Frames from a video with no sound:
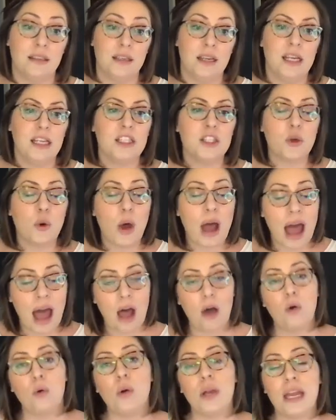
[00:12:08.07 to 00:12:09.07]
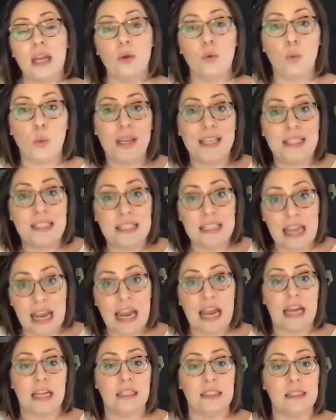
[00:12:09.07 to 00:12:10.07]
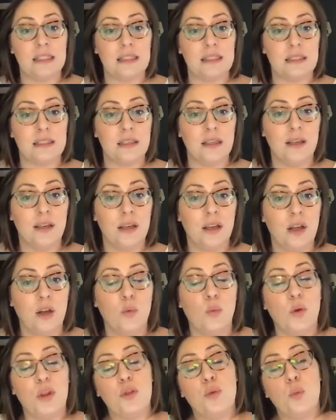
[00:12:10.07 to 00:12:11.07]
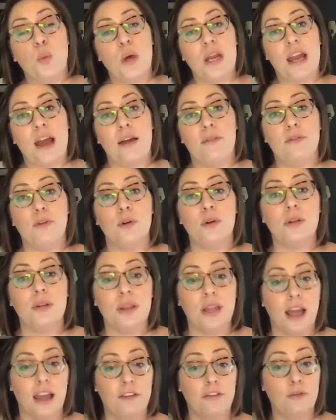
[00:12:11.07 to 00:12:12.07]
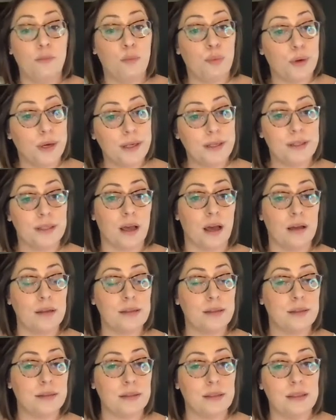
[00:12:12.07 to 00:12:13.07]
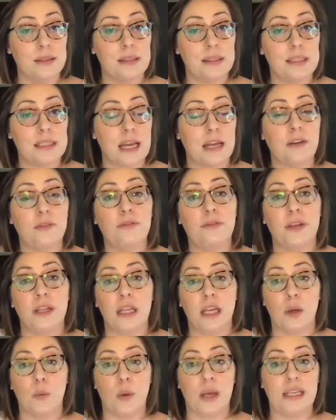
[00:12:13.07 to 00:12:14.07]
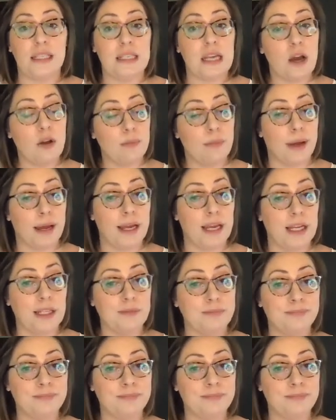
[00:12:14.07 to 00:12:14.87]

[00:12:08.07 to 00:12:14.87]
So how can we dance with whatever life brings us instead of feeling weighed down by it?